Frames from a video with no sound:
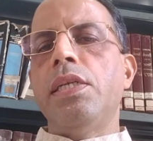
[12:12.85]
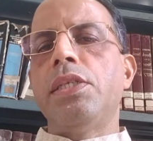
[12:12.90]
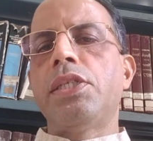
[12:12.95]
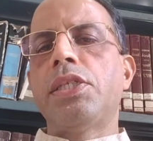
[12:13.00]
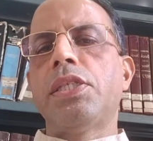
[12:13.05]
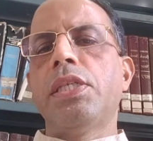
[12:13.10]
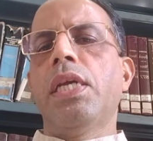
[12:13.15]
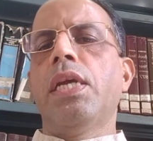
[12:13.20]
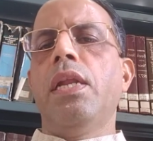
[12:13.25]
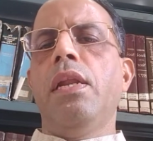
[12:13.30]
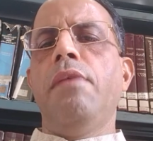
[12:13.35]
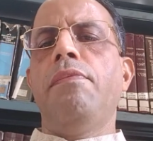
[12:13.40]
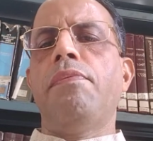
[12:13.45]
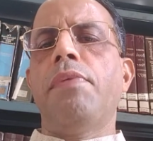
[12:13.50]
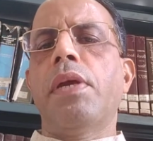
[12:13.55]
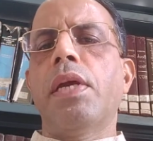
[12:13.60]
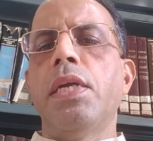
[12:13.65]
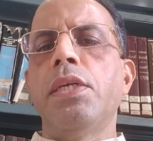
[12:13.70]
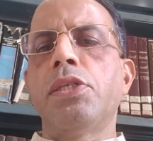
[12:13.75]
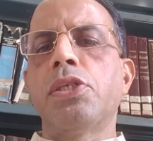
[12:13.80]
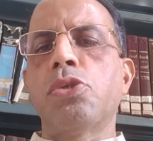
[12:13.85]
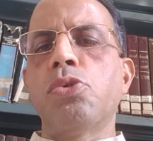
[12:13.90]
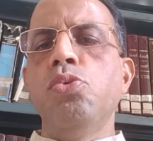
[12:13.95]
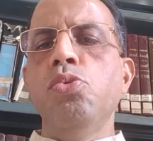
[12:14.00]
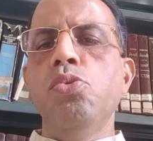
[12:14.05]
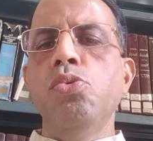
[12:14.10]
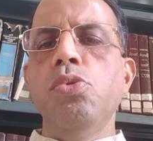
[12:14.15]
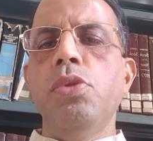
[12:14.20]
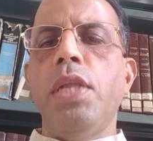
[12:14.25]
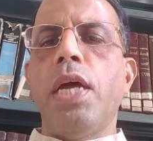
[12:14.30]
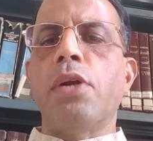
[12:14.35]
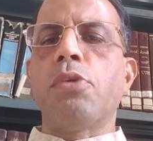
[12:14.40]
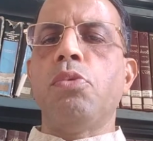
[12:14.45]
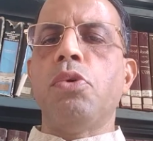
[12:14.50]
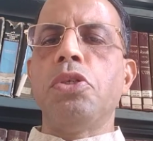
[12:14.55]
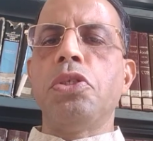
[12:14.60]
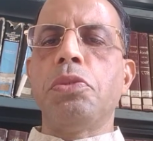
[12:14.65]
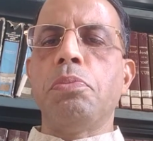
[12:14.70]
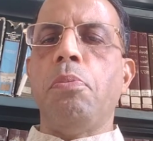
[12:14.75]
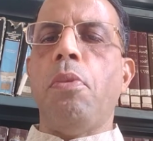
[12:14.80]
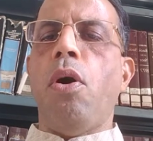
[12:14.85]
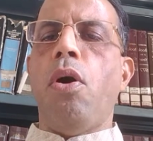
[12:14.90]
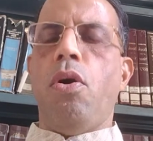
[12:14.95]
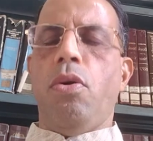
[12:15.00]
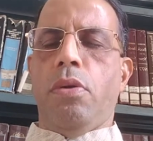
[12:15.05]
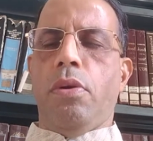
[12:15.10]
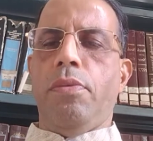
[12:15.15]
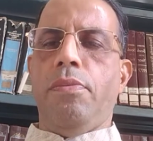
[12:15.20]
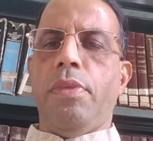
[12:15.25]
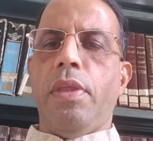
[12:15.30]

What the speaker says: significant school that was born